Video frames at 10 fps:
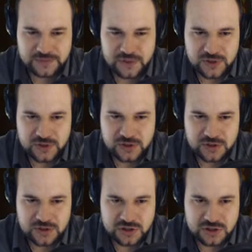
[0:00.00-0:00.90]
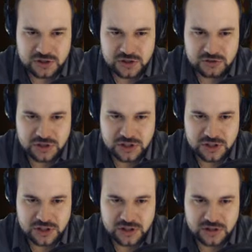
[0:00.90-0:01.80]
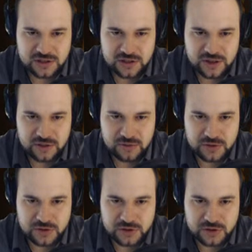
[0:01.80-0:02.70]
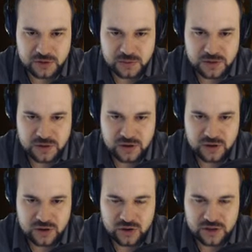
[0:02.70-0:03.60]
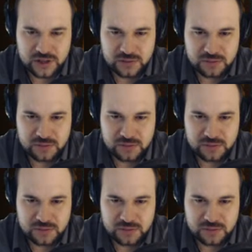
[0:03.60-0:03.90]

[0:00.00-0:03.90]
The Cherina Catherine should not be long in